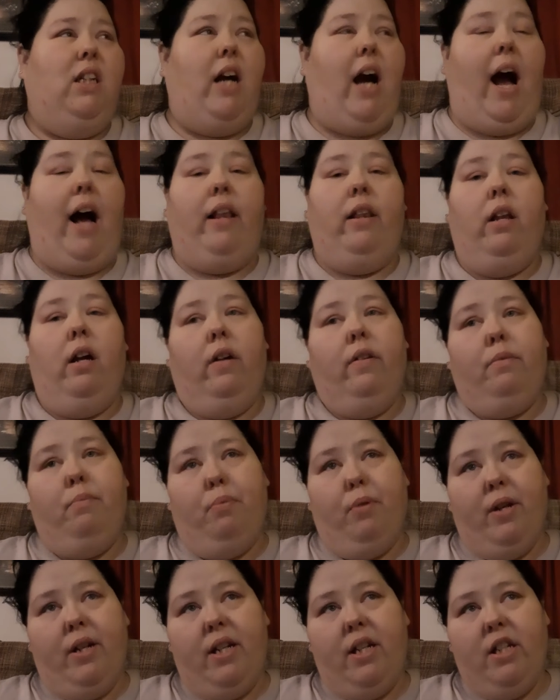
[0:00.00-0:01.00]
I loved
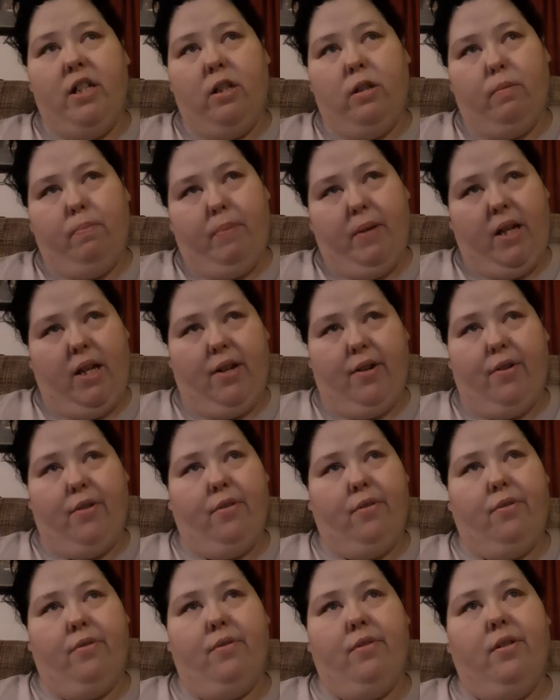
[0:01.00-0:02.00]
Britney
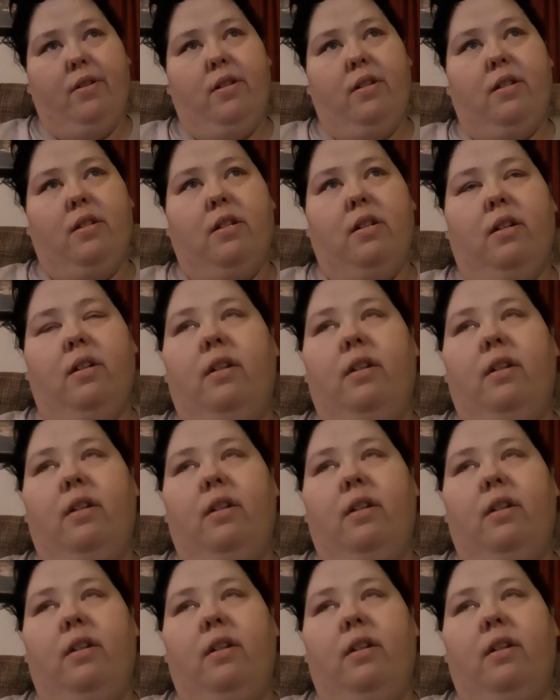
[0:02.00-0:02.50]
Spears.